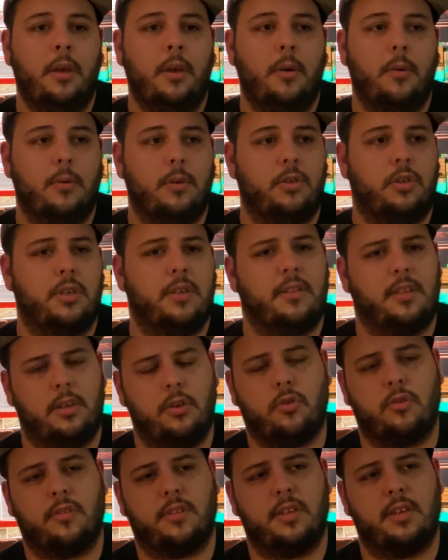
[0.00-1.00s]
which is
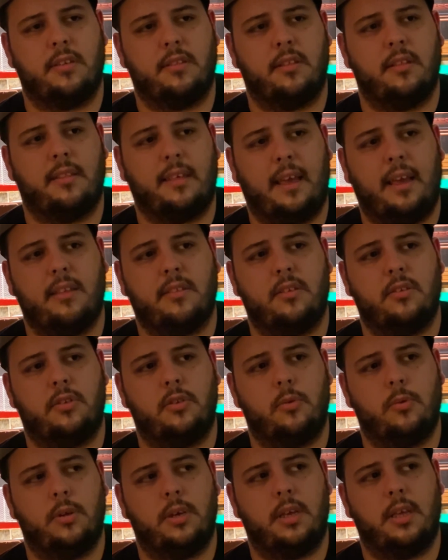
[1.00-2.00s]
interesting since Acid
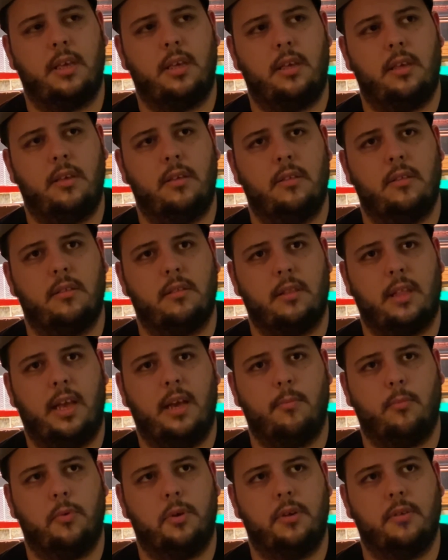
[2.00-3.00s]
Tuning is
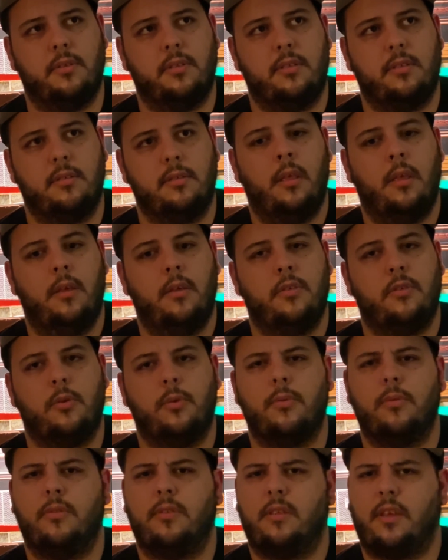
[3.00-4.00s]
Lab Wheels, so
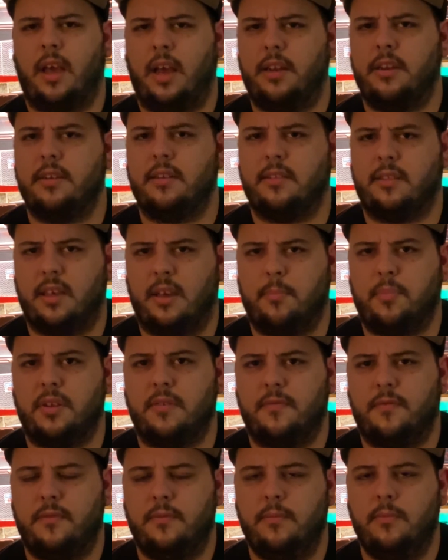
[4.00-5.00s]
it's kind of
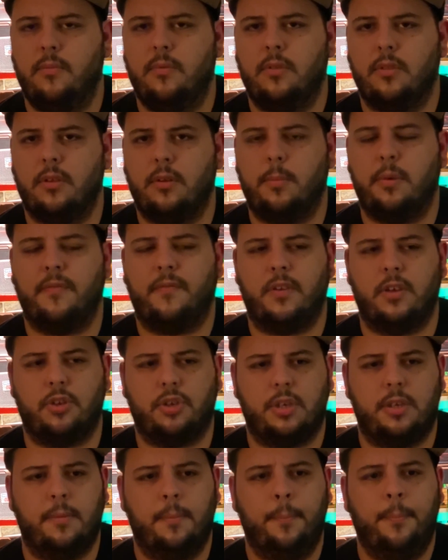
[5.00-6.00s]
deceptive, a little bit
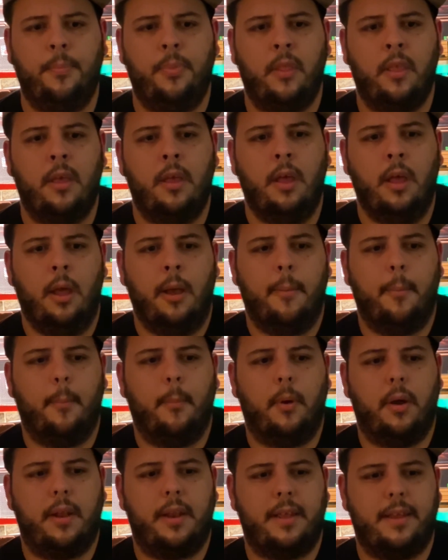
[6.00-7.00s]
fishy.
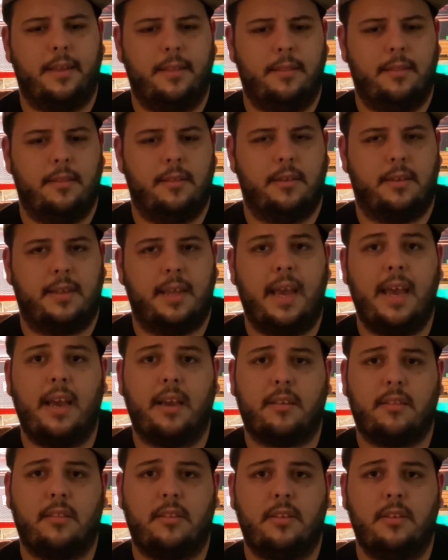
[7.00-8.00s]
But in the
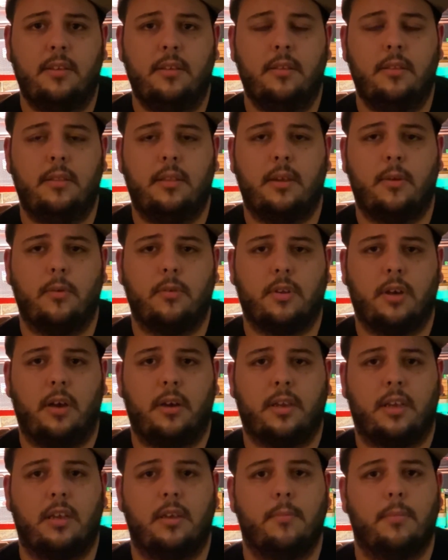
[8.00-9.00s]
text, they were
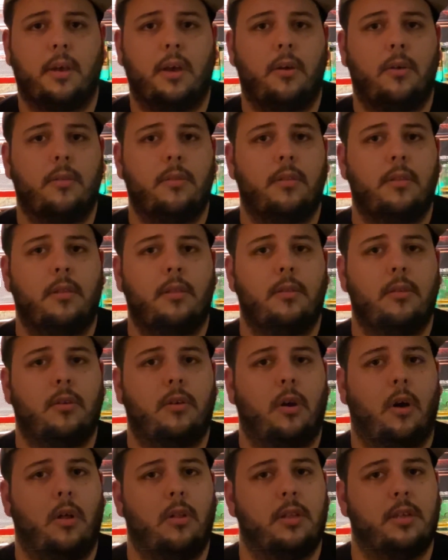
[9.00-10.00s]
talking about
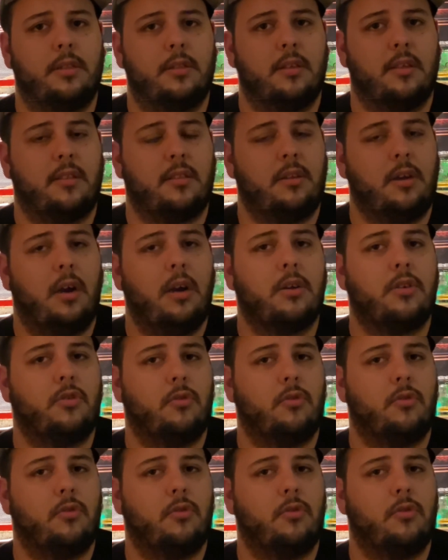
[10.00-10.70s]
calling the stock